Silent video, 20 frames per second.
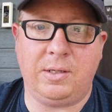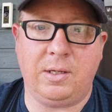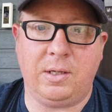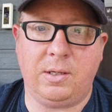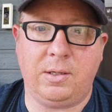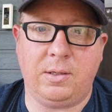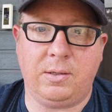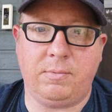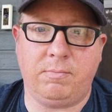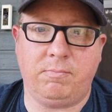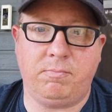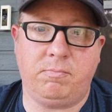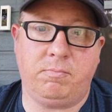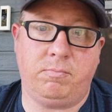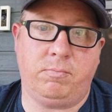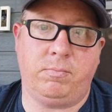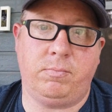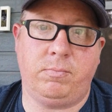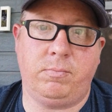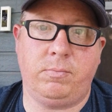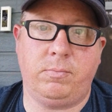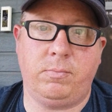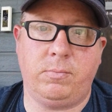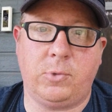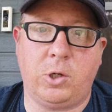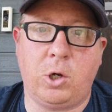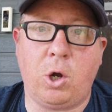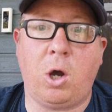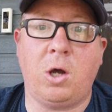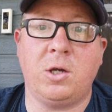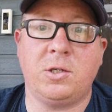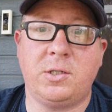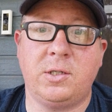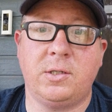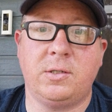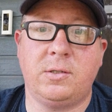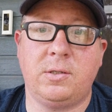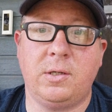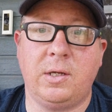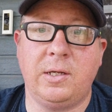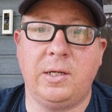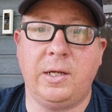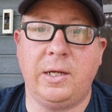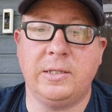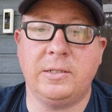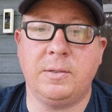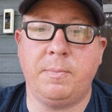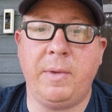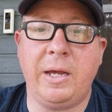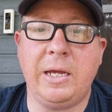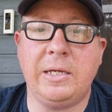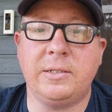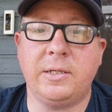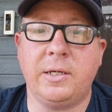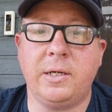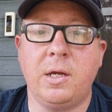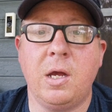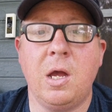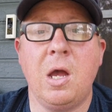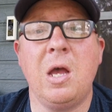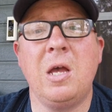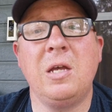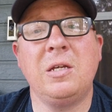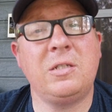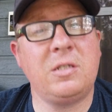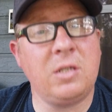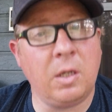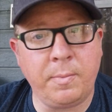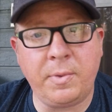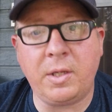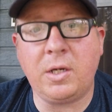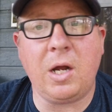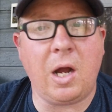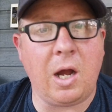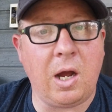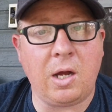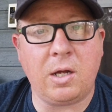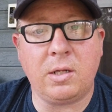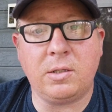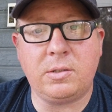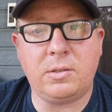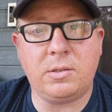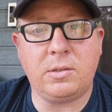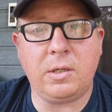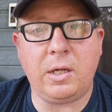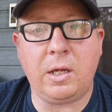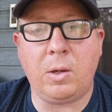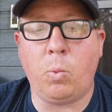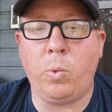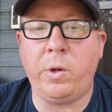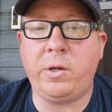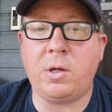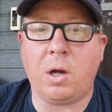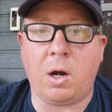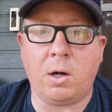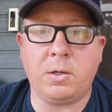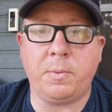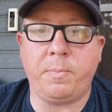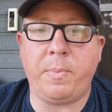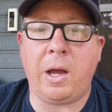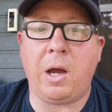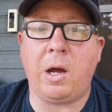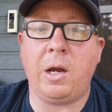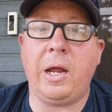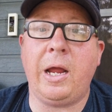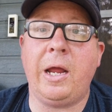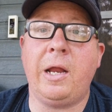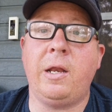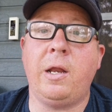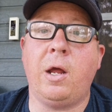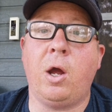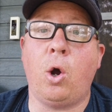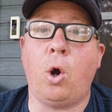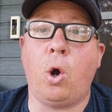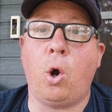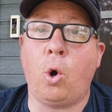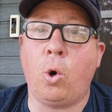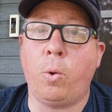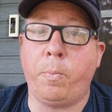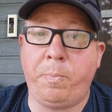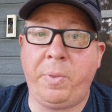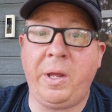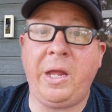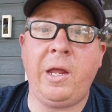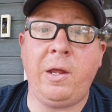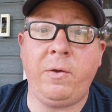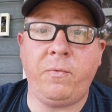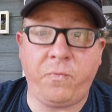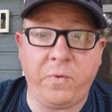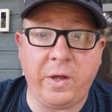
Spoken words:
the cost is amazing. Some of the cons, and we talked about it, and are being